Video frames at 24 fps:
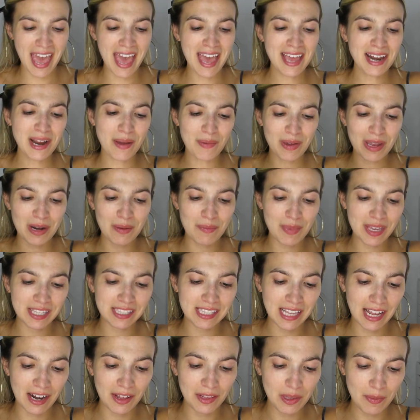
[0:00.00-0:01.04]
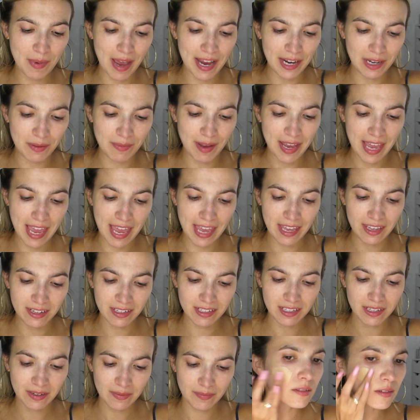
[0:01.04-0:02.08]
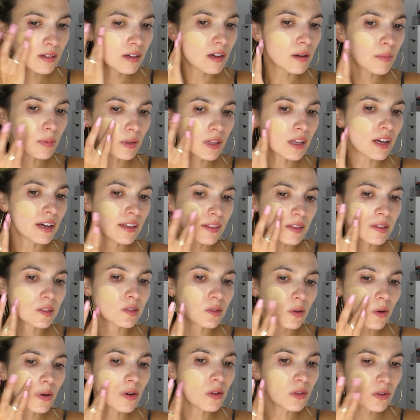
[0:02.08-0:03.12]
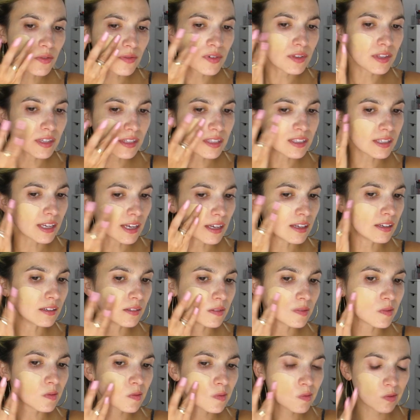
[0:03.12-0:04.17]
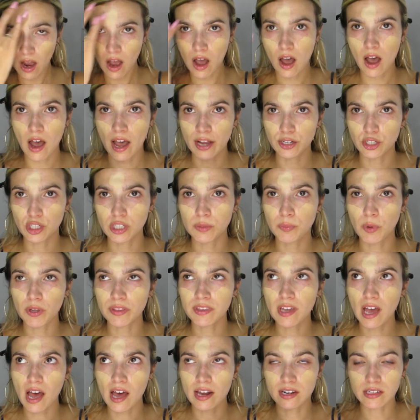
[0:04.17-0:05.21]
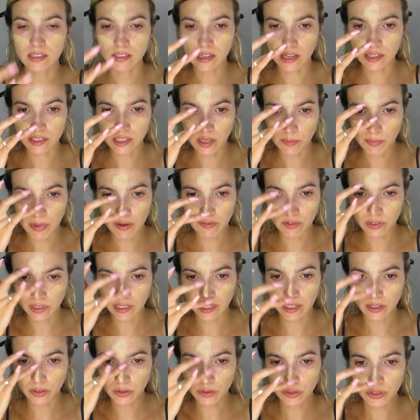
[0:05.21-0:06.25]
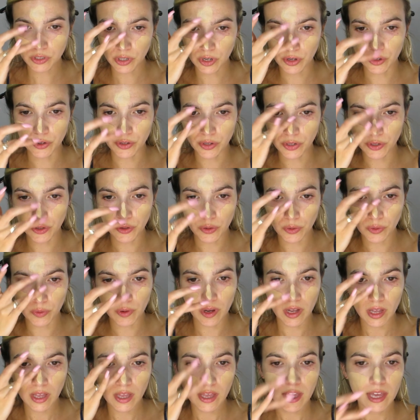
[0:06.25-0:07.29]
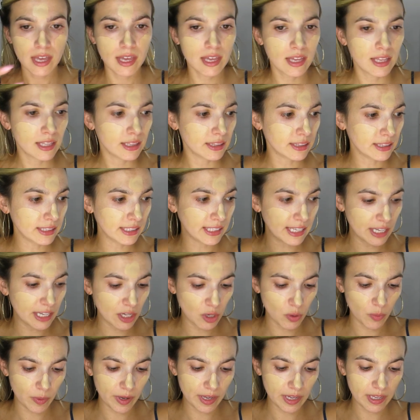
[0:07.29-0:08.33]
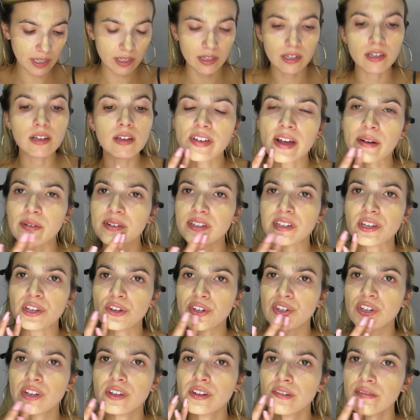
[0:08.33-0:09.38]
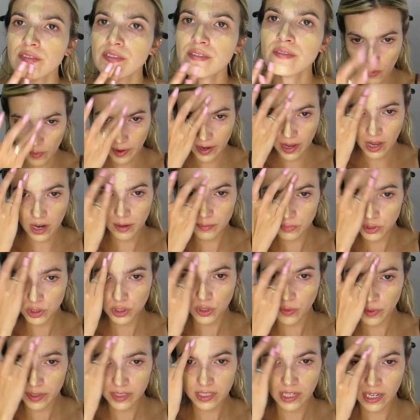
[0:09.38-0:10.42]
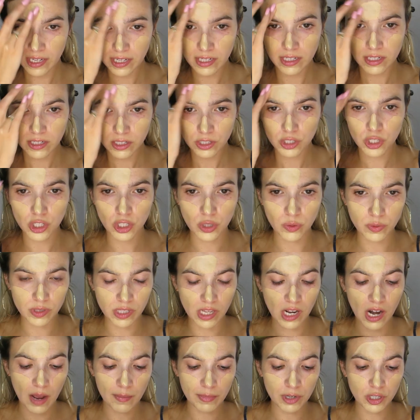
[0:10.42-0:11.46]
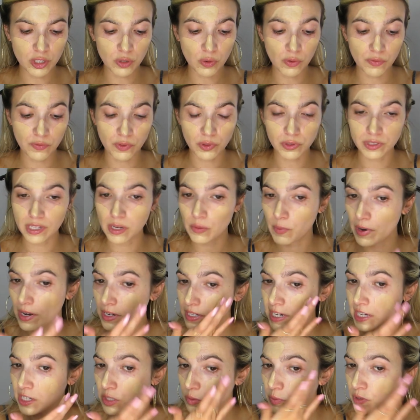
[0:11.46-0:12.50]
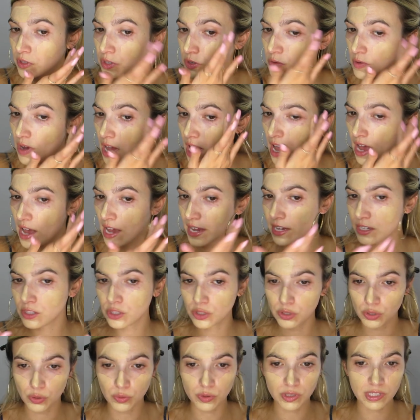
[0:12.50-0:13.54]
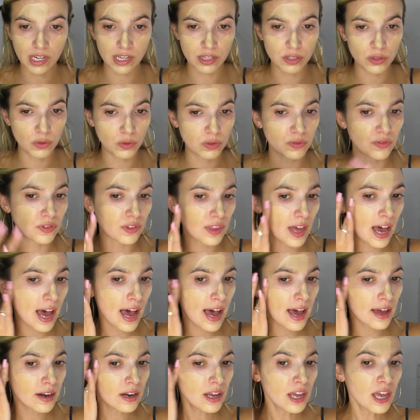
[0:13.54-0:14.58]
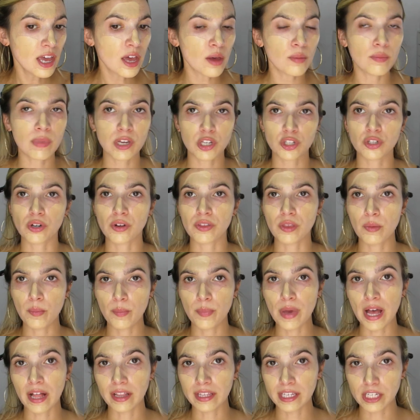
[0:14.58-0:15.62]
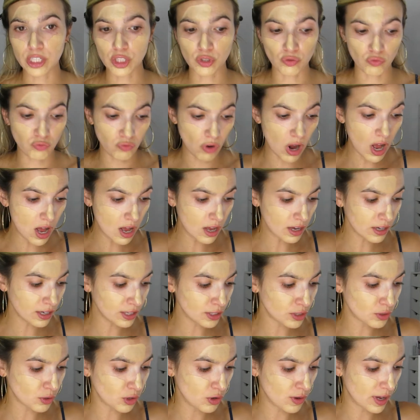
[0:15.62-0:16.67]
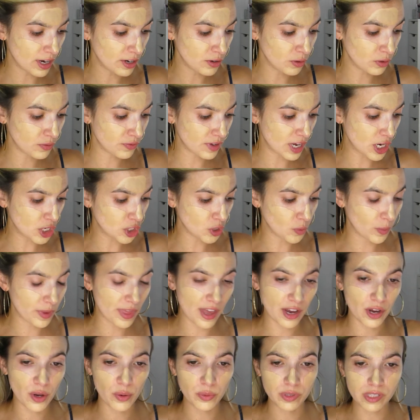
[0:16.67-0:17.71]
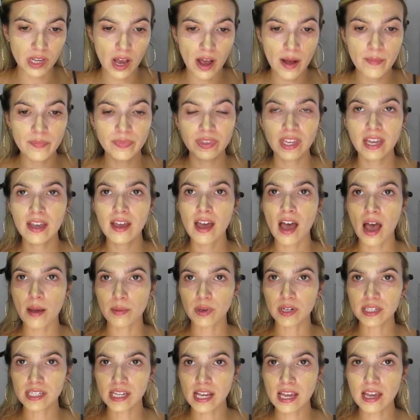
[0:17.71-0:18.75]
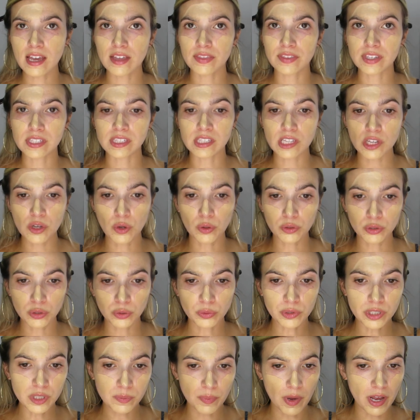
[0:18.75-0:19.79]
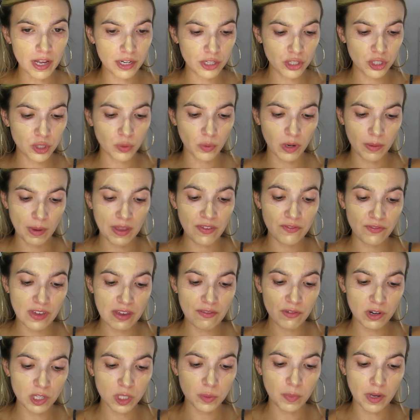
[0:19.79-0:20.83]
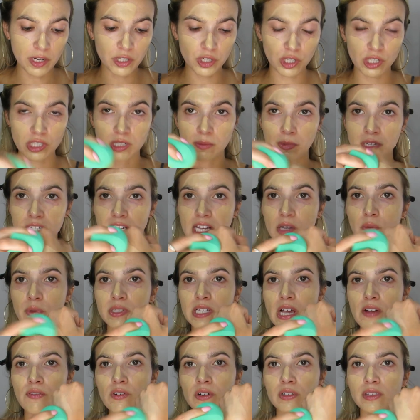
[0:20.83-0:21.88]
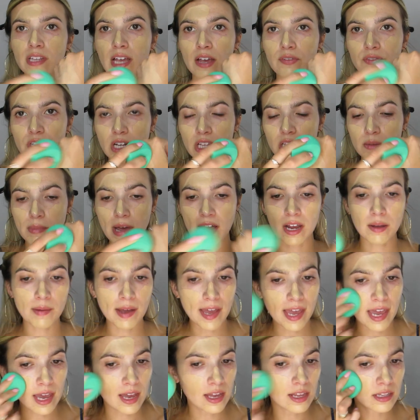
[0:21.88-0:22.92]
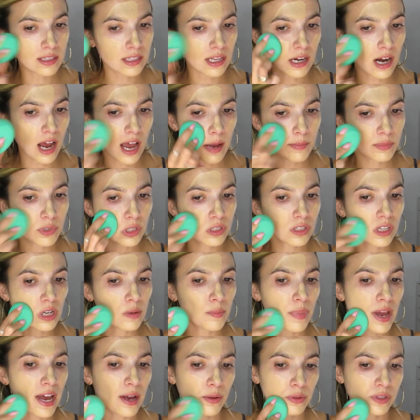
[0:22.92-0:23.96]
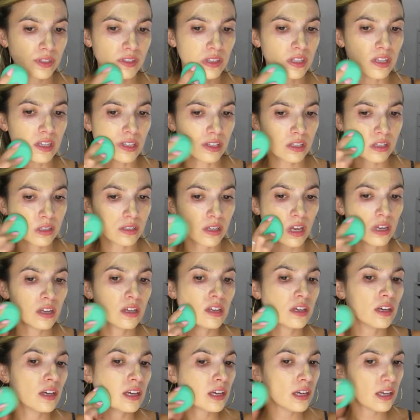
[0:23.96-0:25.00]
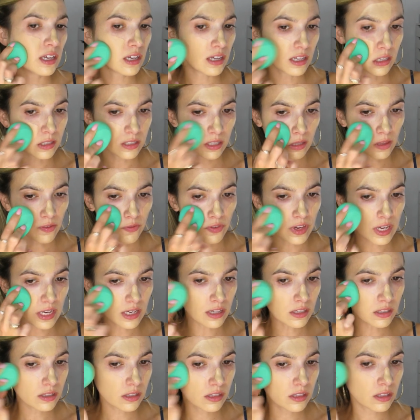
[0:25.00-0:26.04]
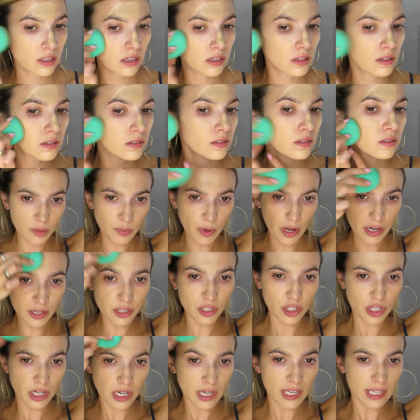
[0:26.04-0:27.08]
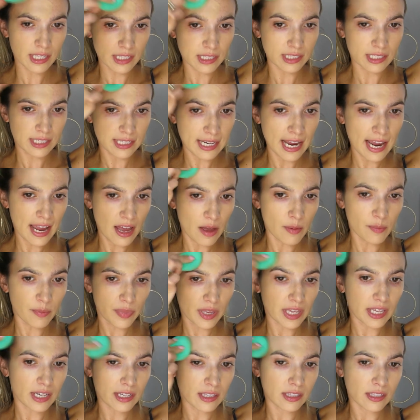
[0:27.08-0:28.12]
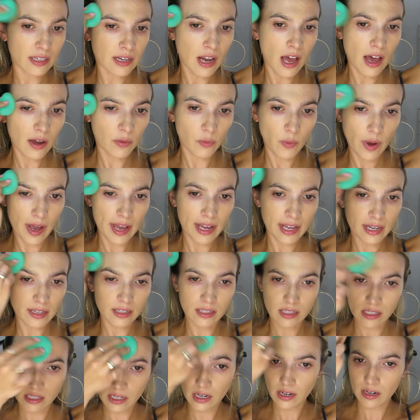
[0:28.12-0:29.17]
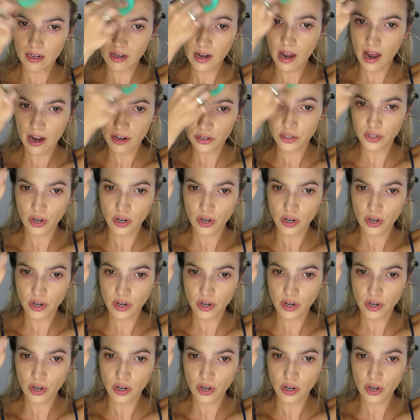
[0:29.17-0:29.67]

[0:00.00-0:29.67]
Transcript: and I'm gonna mix that on the back of my hand apply this all over the skin. I just bought the Anastasia Beverly Hills, her new liquid foundation. Oh my god, I'm so excited to use it. I'm going to do a full day wear test with you guys, so stay tuned for that. Make sure the bell is rung so you get notification when that goes up. I'm going to take this EcoTool sponge, one of my favorite sponges. I'm going to take what's ever left on the back of my hands and I'm just going to pounce this into the face. Sponge is damp, it is not wet, not